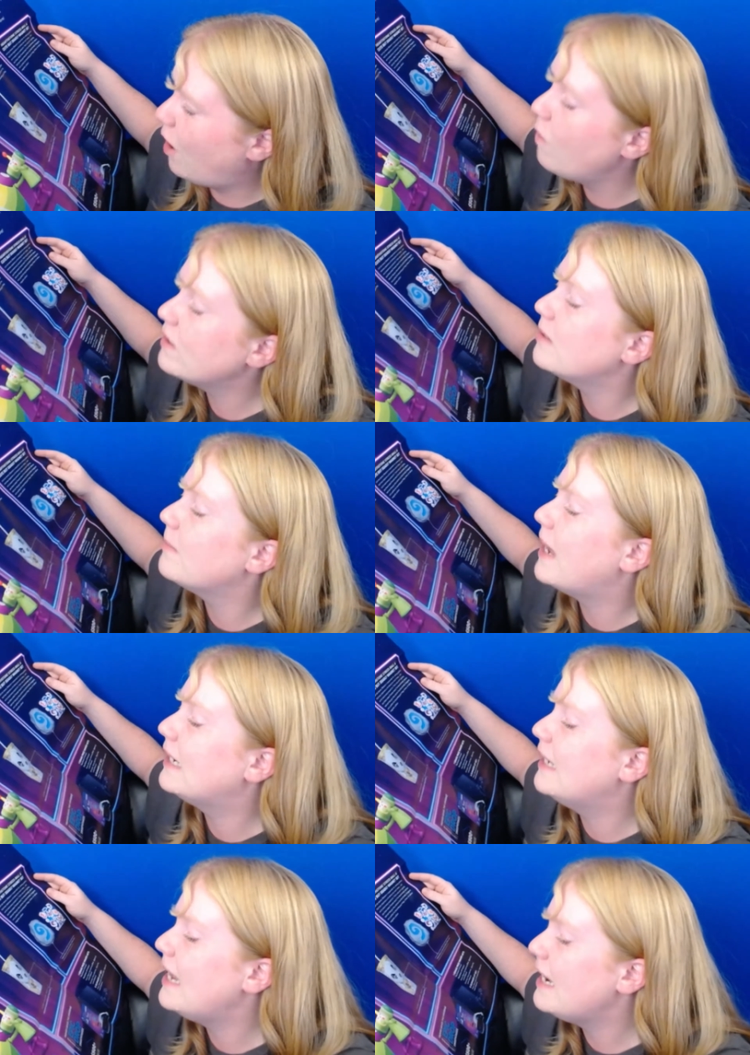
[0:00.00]
Oh, it's a
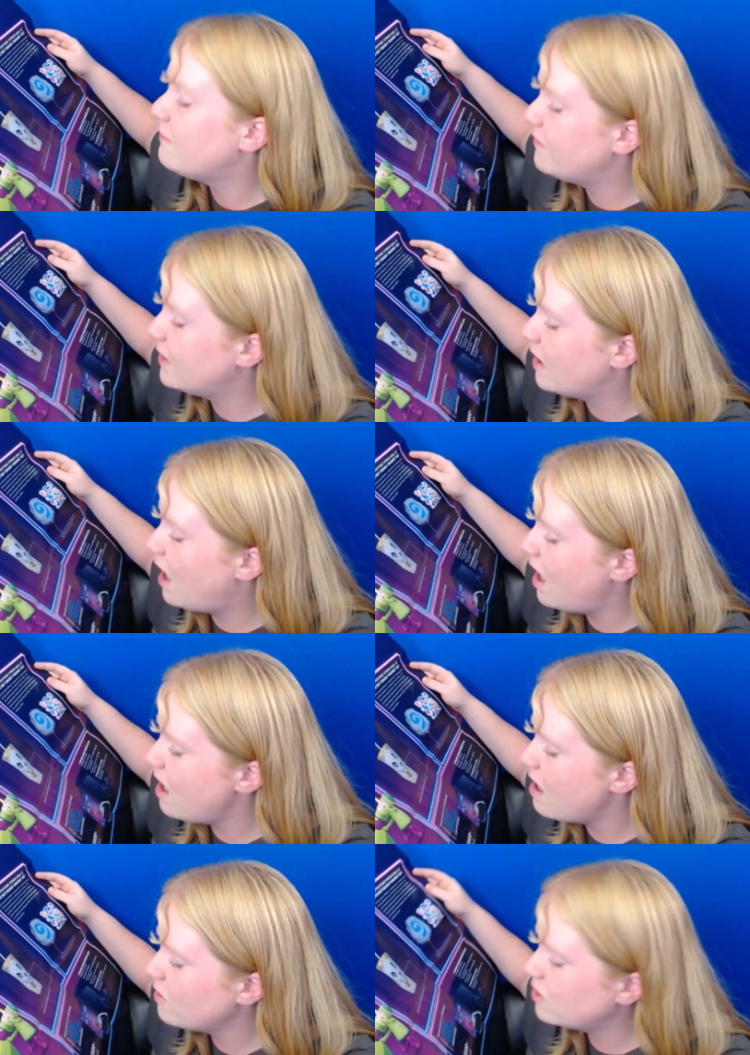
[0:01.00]
magnetic figure.
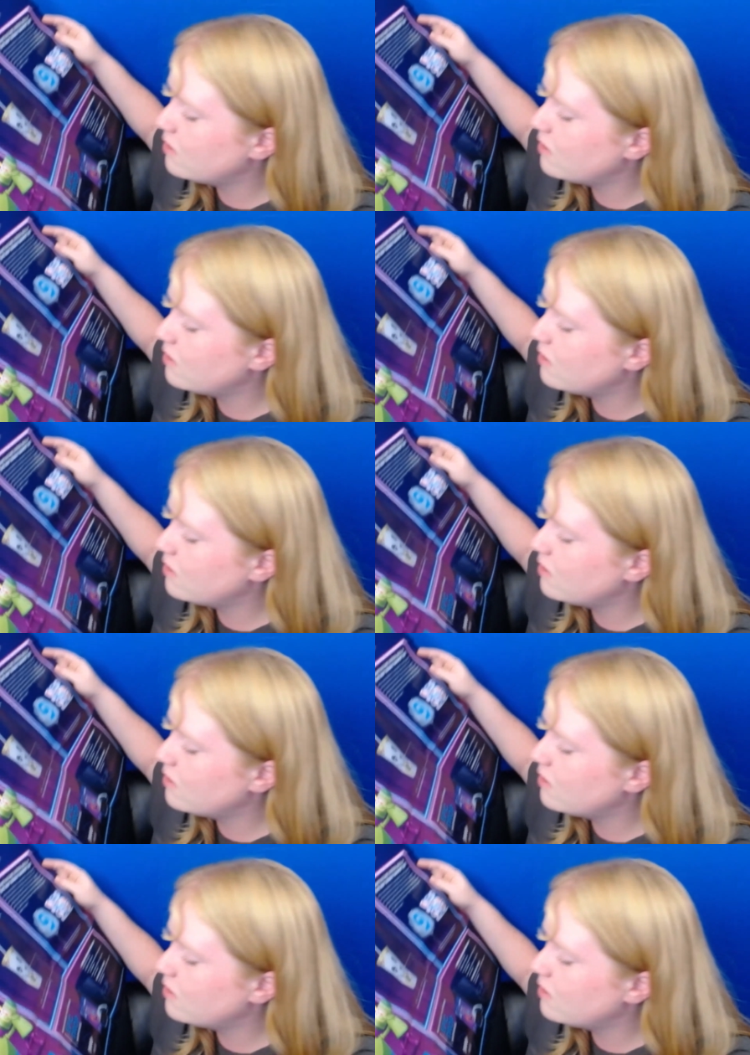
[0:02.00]
Oh, so